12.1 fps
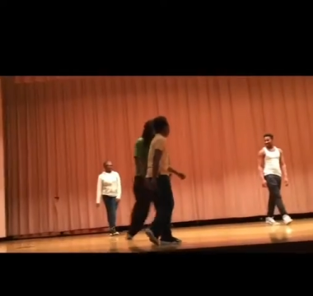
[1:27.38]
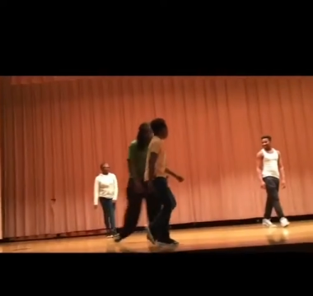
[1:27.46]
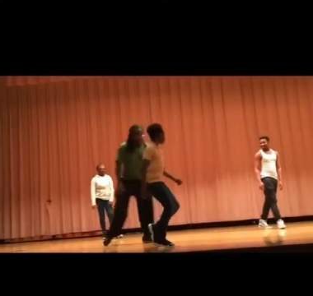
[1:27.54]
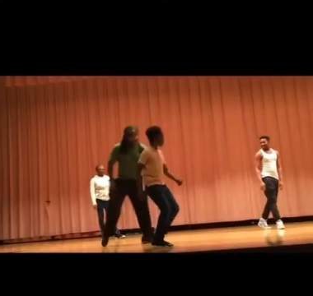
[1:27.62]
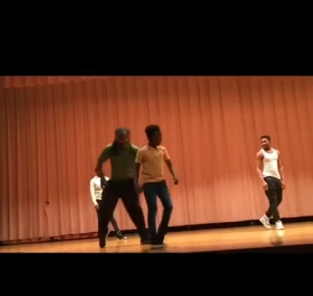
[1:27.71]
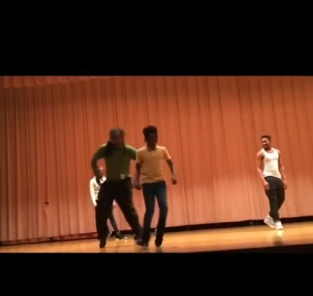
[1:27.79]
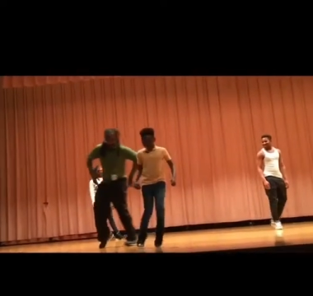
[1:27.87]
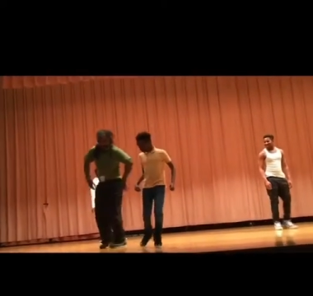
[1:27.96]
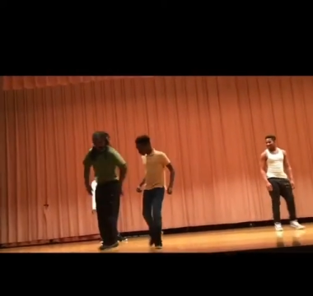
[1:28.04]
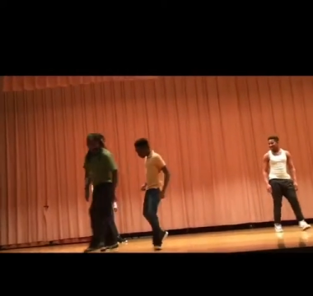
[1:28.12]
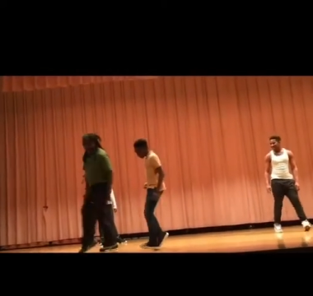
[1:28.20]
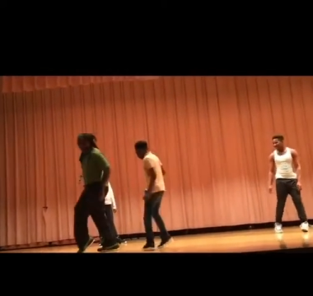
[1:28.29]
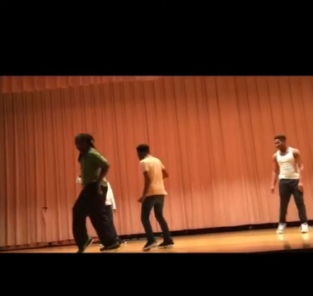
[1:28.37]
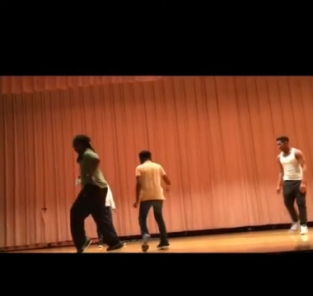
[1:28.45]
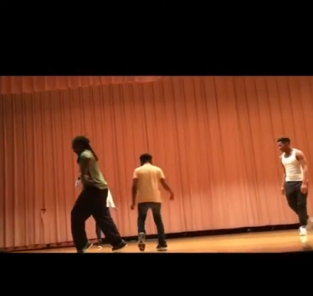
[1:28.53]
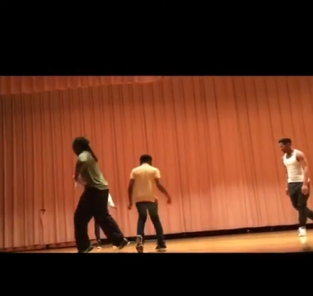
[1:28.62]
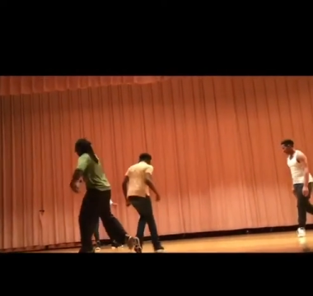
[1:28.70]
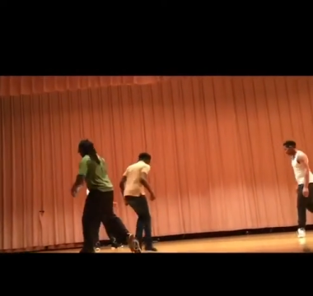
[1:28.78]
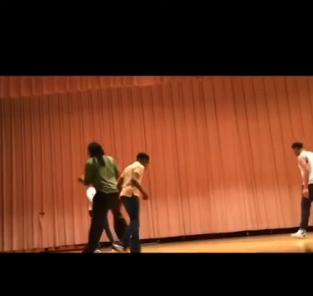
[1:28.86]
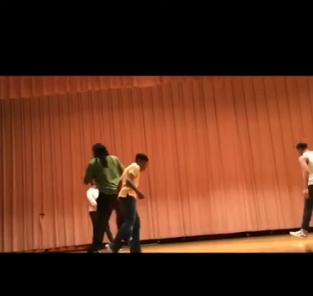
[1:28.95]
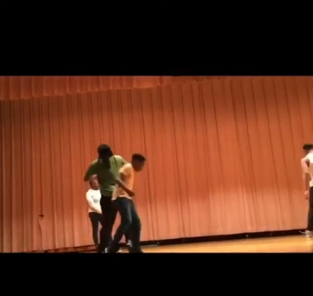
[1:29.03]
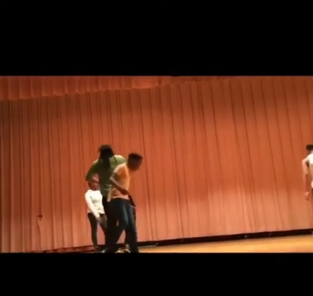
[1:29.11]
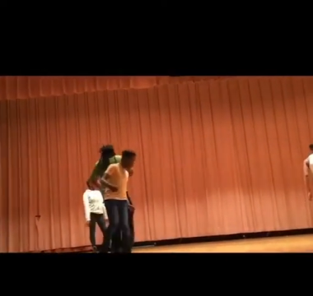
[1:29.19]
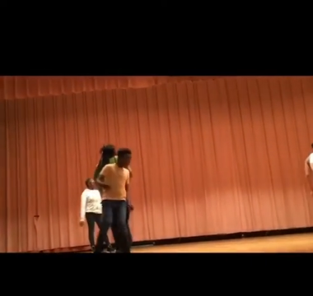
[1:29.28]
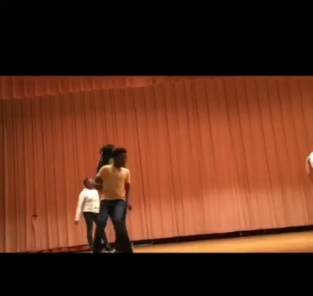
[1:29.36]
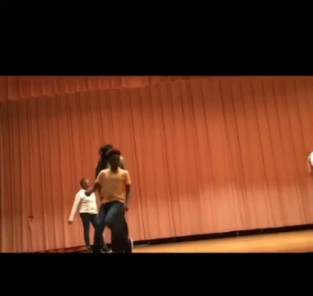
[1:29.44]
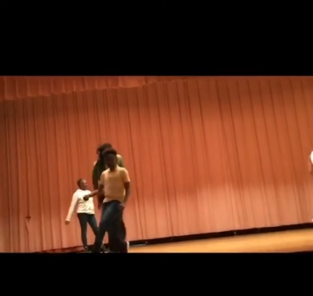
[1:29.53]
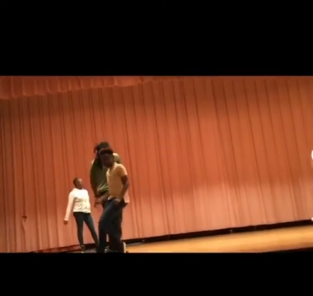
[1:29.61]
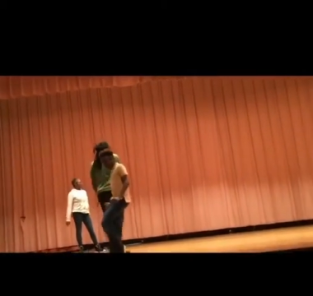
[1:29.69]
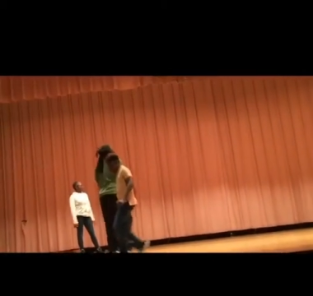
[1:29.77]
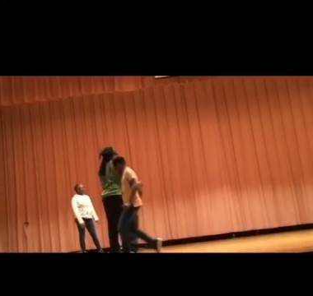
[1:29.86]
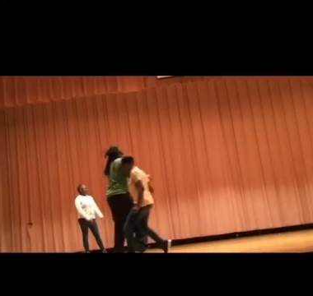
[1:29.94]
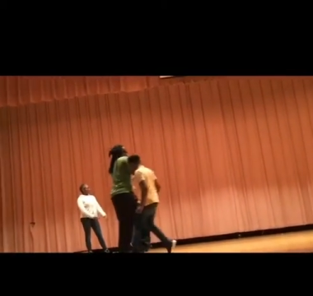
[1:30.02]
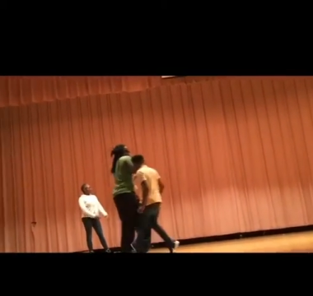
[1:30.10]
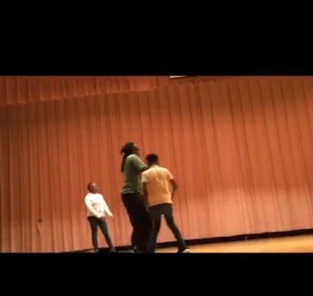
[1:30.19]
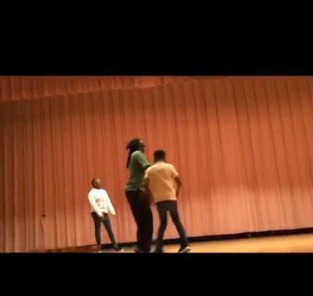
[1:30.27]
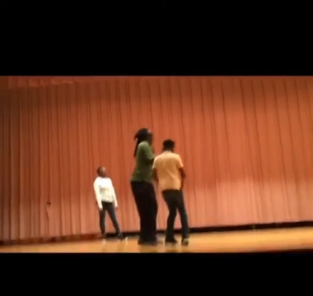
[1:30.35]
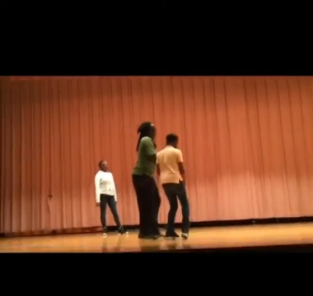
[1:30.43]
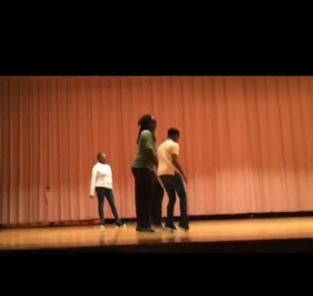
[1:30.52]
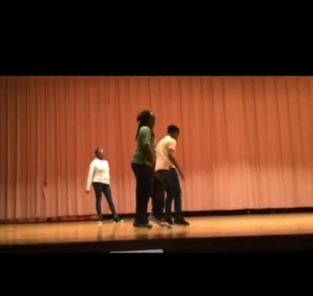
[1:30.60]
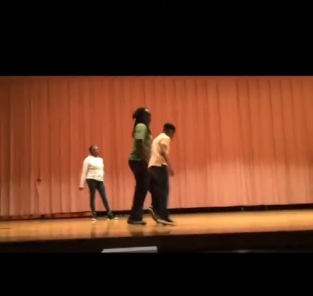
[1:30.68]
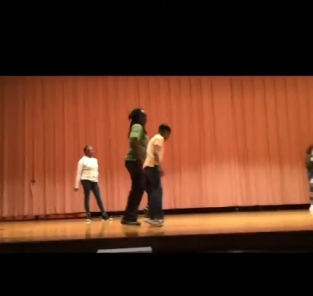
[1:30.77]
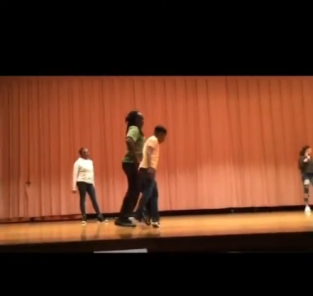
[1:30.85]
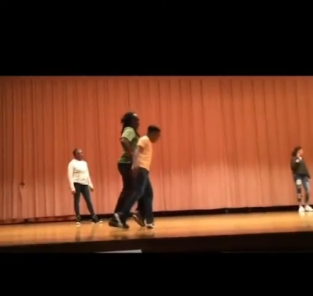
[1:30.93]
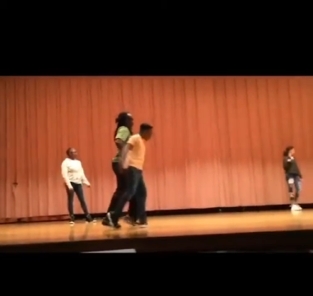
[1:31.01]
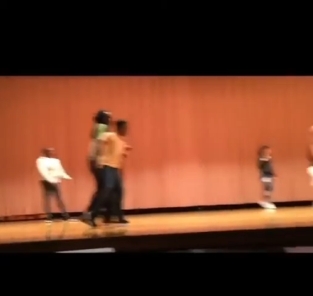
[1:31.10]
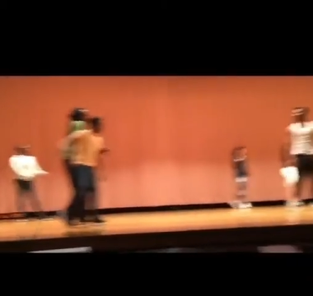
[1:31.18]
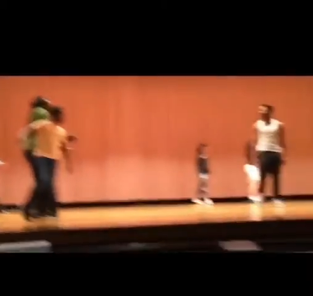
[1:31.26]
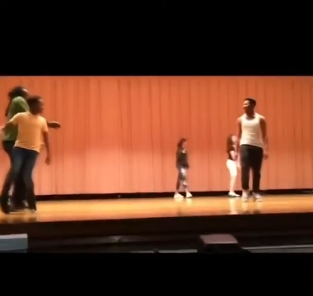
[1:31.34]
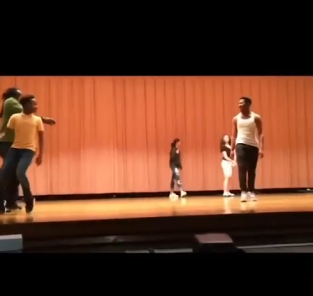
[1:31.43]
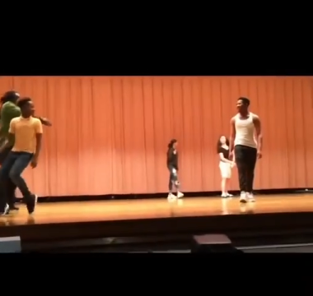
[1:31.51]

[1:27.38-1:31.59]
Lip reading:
[unreadable: no face in view]